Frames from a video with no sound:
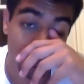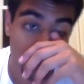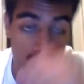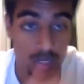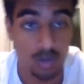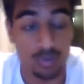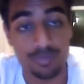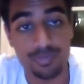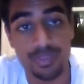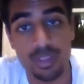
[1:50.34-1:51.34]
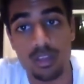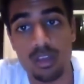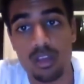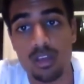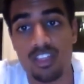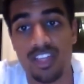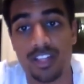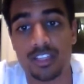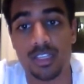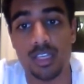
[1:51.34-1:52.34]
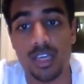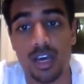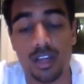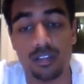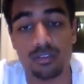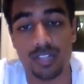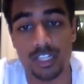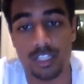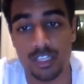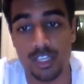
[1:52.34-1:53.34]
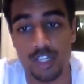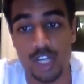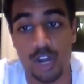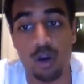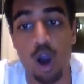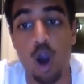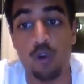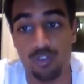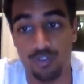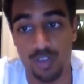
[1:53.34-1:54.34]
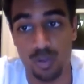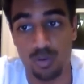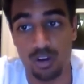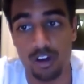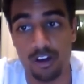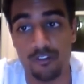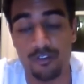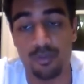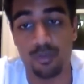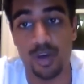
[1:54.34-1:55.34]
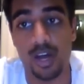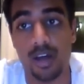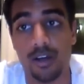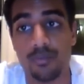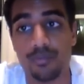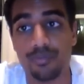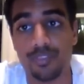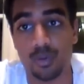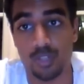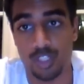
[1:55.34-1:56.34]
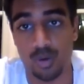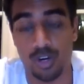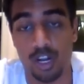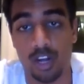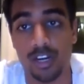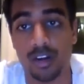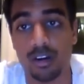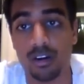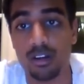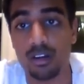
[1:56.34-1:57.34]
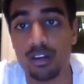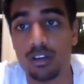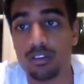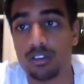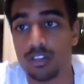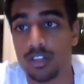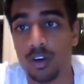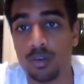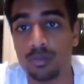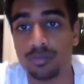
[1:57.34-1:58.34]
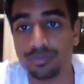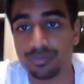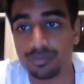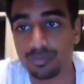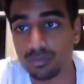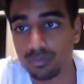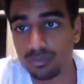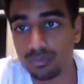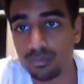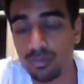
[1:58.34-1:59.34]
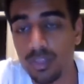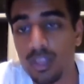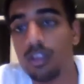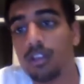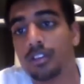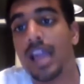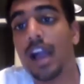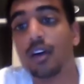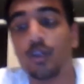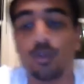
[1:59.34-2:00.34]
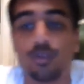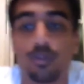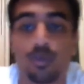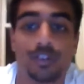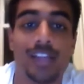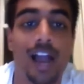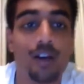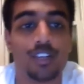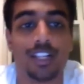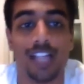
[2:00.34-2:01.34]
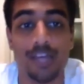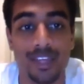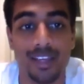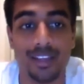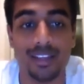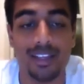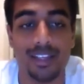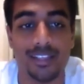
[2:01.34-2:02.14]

so that's the general overview of what's going on here. So what Yahoo's claiming is